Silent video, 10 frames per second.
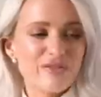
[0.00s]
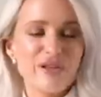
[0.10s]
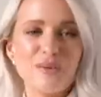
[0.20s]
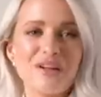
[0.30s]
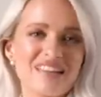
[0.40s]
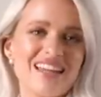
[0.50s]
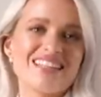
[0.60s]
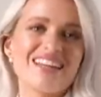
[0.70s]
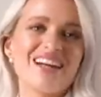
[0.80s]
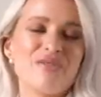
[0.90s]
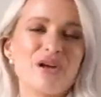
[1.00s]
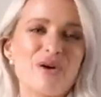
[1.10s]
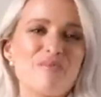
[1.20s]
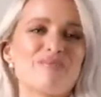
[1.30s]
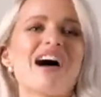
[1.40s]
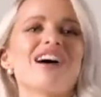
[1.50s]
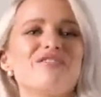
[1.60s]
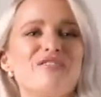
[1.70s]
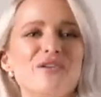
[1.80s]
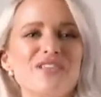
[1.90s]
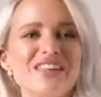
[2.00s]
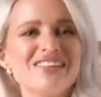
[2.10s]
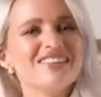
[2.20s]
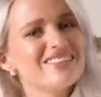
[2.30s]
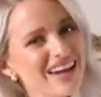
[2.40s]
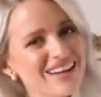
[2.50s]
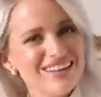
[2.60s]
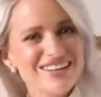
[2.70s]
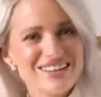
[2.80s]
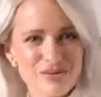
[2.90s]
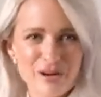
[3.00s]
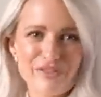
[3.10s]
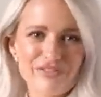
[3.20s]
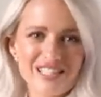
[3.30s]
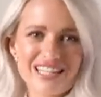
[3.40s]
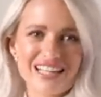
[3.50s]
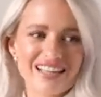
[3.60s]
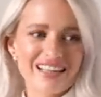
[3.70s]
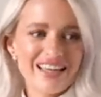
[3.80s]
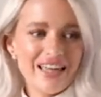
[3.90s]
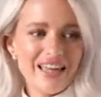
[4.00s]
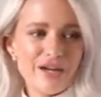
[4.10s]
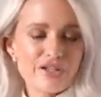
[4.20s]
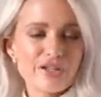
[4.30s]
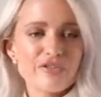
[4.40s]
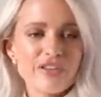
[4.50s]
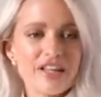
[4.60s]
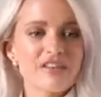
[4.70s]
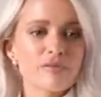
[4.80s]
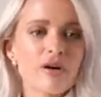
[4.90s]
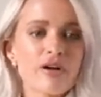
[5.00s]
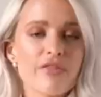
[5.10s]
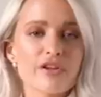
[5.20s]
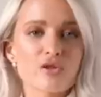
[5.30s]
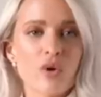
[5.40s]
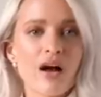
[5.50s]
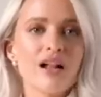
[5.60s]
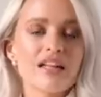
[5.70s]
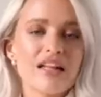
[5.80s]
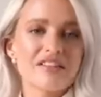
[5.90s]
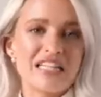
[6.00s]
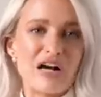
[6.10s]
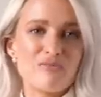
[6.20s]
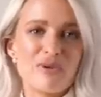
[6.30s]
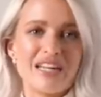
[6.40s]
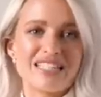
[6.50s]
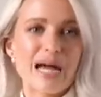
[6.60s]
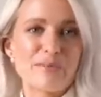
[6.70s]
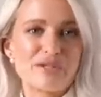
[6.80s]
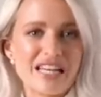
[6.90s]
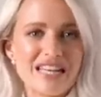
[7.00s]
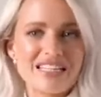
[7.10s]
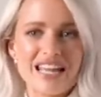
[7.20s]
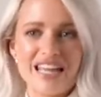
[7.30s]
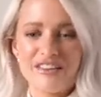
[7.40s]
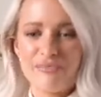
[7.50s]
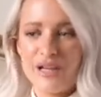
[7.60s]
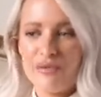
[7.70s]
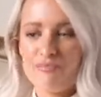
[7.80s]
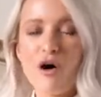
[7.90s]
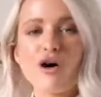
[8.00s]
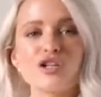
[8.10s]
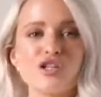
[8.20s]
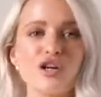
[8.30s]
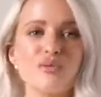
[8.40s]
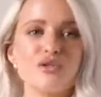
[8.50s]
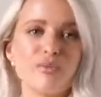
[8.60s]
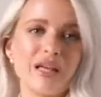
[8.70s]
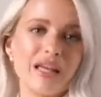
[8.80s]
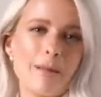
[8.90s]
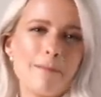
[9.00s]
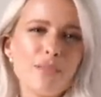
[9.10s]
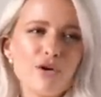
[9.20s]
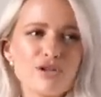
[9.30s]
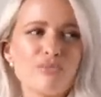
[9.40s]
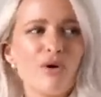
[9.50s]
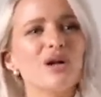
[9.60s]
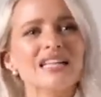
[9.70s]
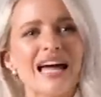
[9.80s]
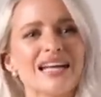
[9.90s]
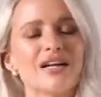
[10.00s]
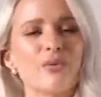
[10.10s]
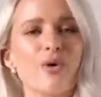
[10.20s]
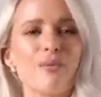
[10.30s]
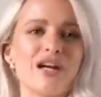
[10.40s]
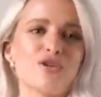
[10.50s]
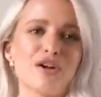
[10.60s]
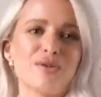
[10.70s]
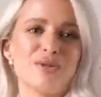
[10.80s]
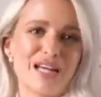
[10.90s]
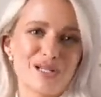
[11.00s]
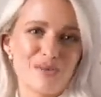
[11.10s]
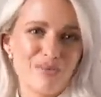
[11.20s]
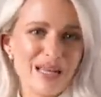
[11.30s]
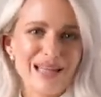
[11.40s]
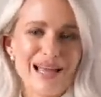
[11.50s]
a few weeks later, we went back for the second toile fitting. So for this one, the toile has now been adapted. It's been mocked up to be much more like what my dress would actually be